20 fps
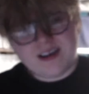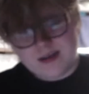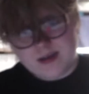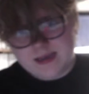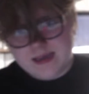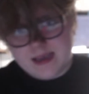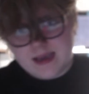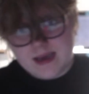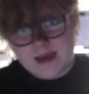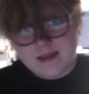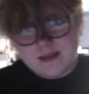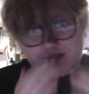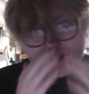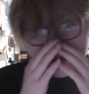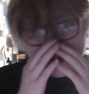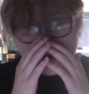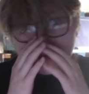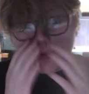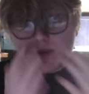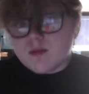yeah, there's
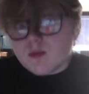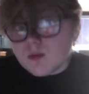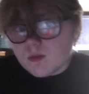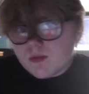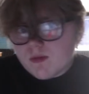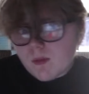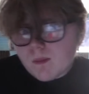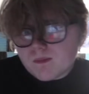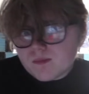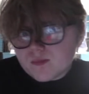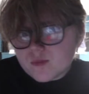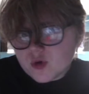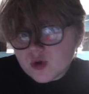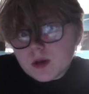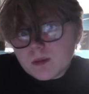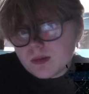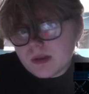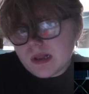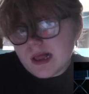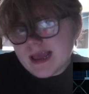with a 2D
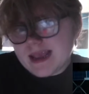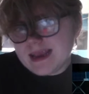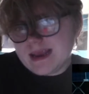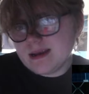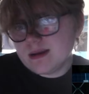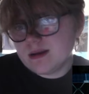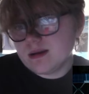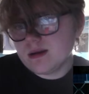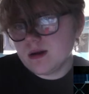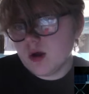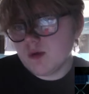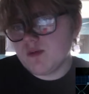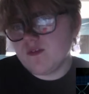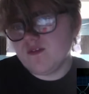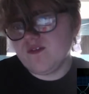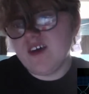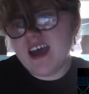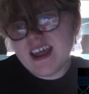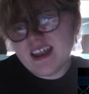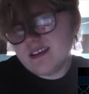plane of a
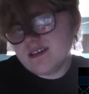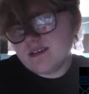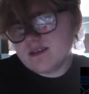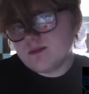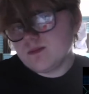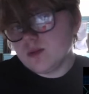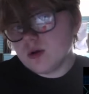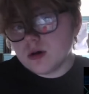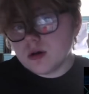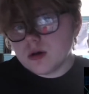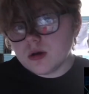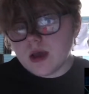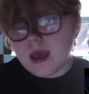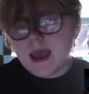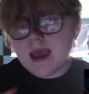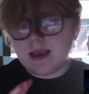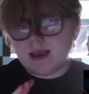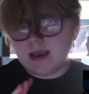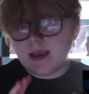fence, but hey,